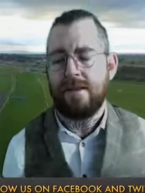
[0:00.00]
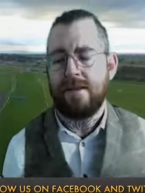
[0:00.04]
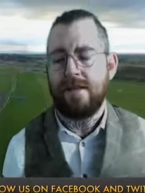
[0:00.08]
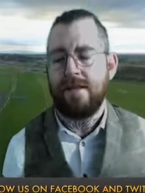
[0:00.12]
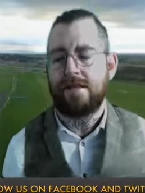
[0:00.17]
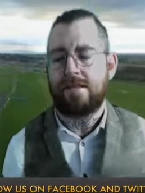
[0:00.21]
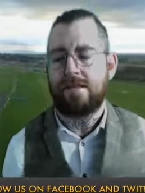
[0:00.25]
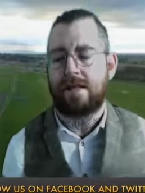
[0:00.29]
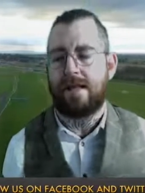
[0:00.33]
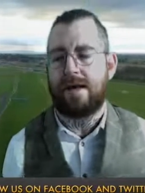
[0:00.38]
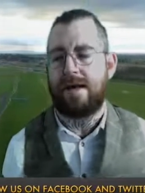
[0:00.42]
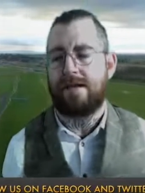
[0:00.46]

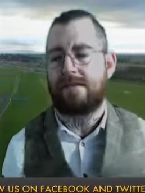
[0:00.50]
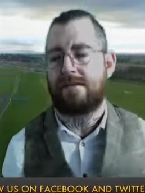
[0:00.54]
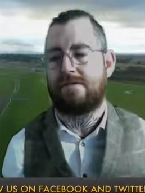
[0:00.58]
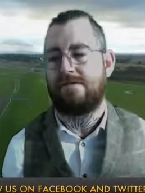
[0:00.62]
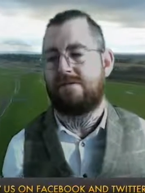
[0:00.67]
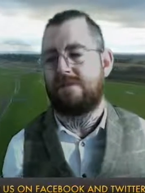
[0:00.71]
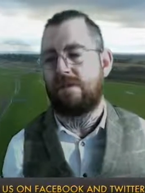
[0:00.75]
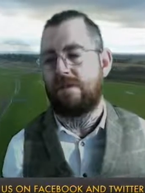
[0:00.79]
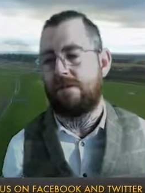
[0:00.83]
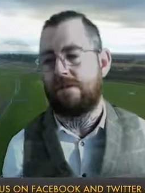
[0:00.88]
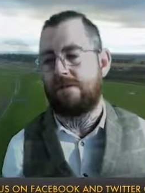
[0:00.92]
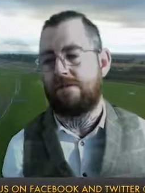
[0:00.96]
So that's
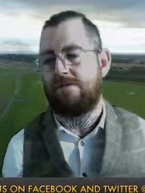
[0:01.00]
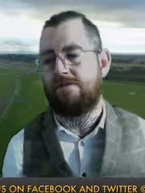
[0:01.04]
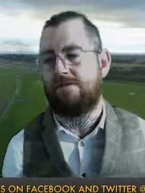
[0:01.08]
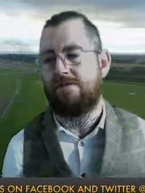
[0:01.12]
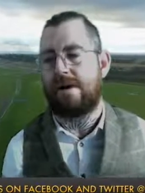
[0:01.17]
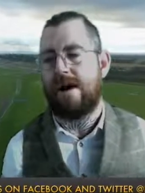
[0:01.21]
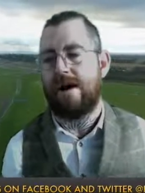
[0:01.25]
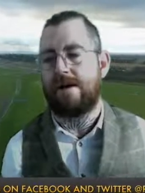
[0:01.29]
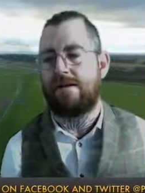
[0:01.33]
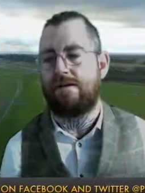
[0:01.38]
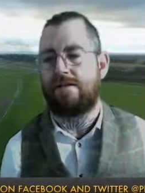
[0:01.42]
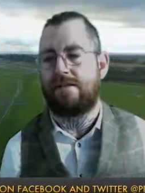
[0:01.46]
fourth and
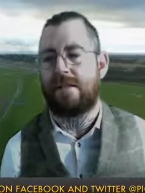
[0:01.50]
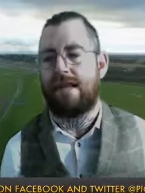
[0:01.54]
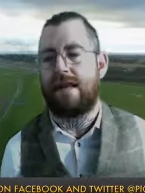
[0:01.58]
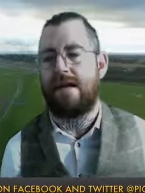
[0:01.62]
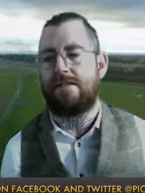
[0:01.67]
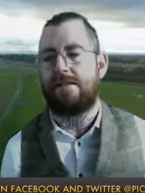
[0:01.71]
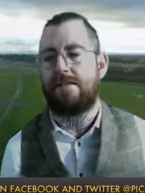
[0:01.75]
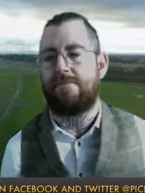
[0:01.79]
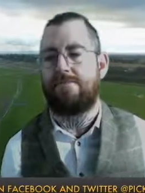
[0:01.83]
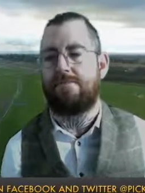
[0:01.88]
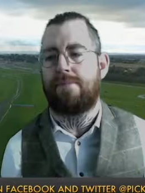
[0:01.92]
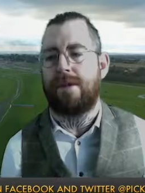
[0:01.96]
final
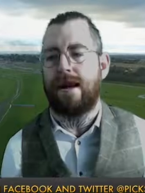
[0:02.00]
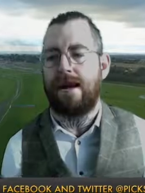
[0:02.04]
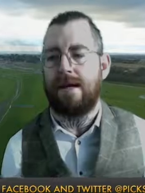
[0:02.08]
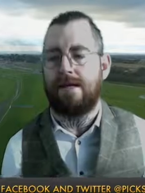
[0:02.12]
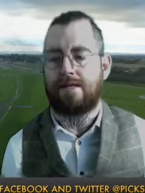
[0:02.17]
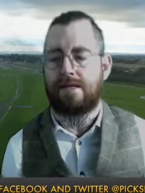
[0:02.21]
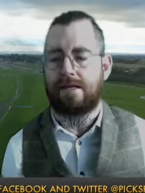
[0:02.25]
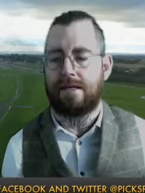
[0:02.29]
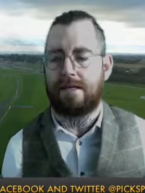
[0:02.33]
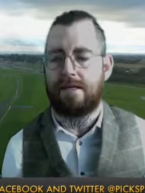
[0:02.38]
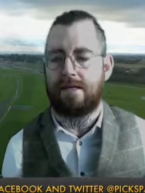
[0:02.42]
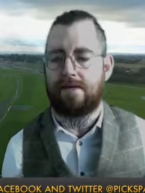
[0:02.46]
selection. Black
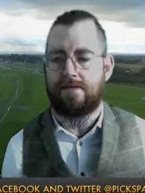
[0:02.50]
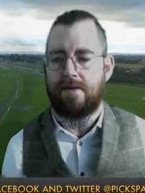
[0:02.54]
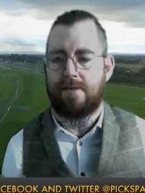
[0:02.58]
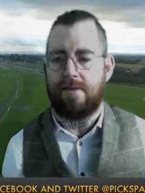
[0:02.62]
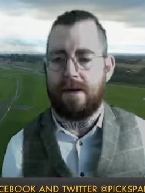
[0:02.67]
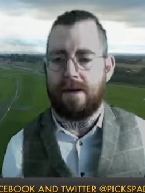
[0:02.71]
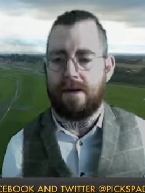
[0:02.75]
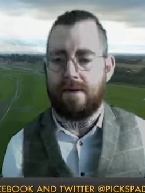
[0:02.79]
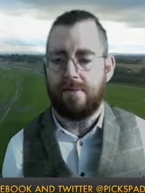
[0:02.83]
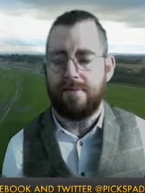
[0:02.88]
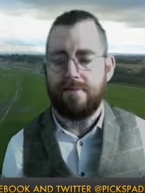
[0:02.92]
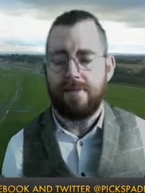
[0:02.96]
Tears for
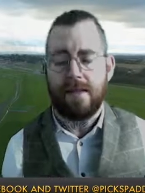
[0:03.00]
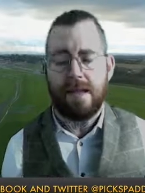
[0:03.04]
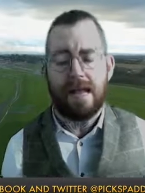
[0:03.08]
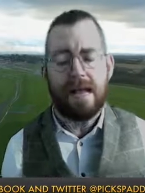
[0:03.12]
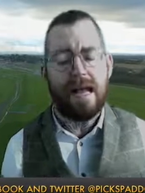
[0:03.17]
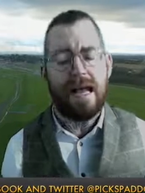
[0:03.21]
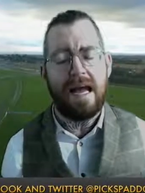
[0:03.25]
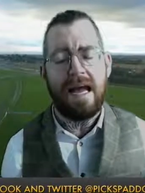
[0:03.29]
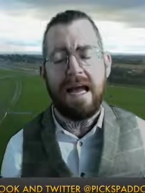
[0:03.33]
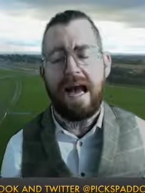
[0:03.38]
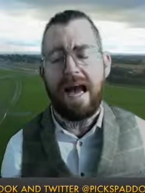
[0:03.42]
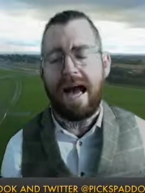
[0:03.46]
me.
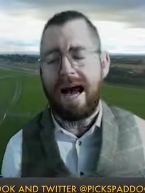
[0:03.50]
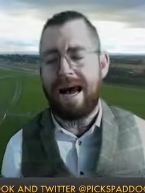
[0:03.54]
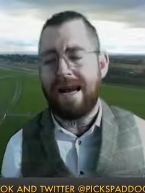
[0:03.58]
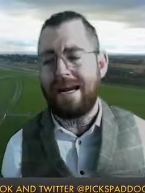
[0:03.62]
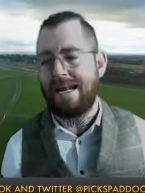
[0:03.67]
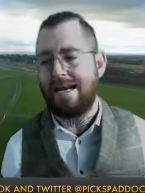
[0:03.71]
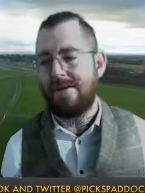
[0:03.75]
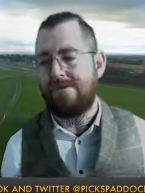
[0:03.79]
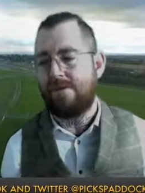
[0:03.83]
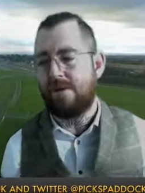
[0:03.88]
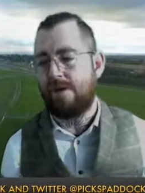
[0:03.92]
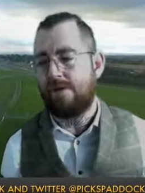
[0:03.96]
Any
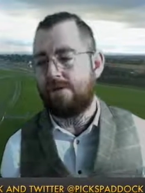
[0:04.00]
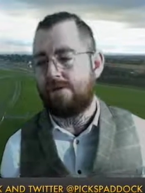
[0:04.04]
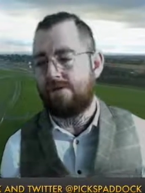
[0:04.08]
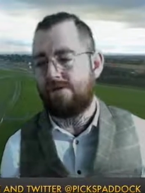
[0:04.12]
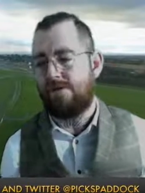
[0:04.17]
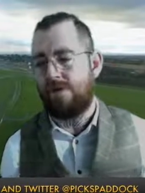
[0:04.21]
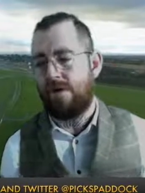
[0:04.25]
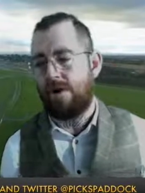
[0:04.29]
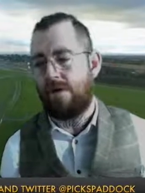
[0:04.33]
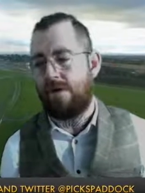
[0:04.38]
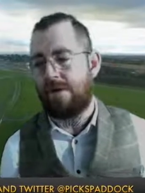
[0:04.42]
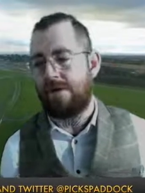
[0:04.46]
of those
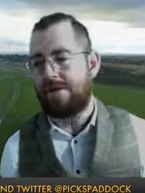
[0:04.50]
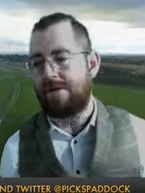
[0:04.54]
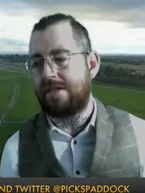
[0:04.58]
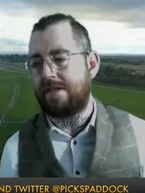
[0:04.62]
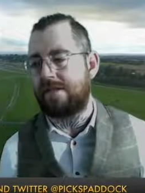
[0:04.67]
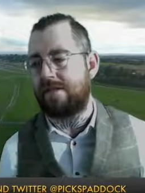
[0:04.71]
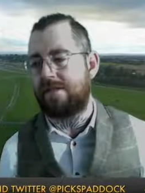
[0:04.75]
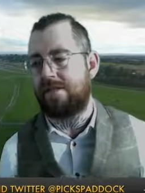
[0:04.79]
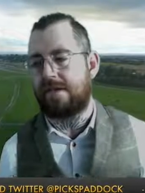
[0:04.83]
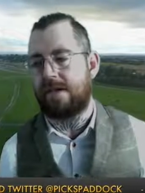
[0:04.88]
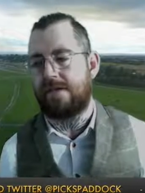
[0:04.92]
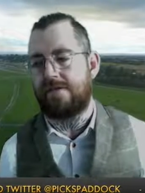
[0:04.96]
four, I think,
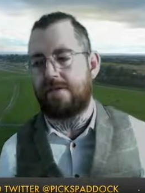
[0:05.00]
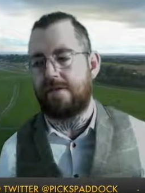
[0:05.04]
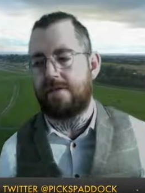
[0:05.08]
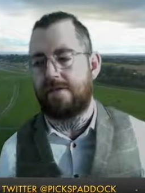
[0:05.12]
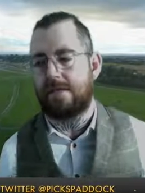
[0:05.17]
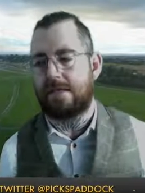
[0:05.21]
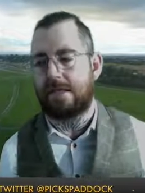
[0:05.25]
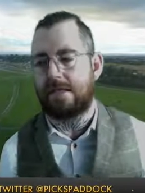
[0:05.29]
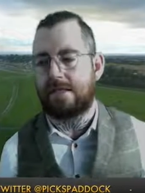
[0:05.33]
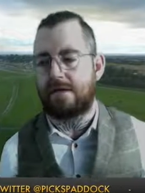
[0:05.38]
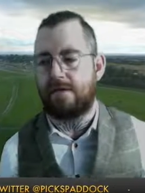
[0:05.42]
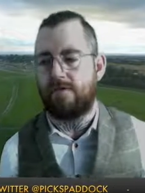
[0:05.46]
will give you a
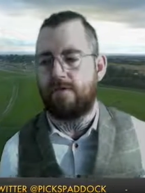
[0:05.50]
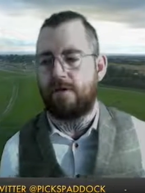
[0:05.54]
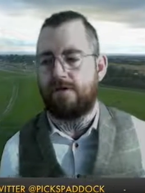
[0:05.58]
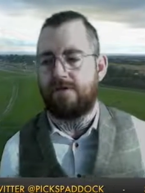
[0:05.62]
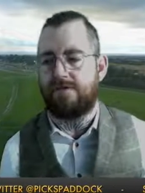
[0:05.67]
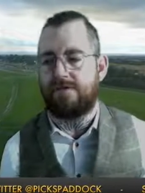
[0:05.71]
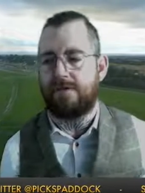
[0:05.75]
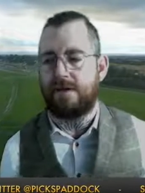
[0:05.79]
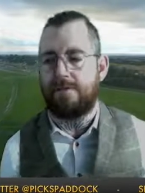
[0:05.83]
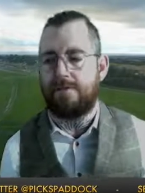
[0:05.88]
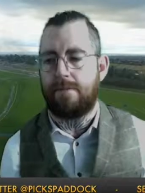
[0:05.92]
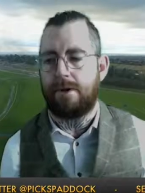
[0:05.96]
decent run for
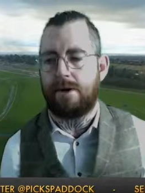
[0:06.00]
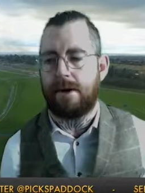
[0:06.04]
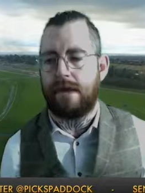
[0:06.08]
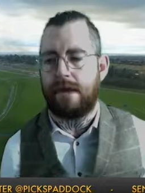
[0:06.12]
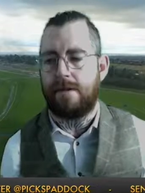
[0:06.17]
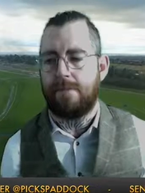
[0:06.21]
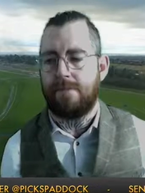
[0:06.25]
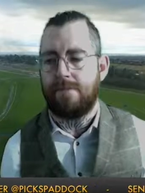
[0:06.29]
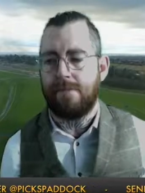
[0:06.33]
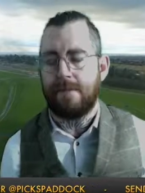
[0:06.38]
your money.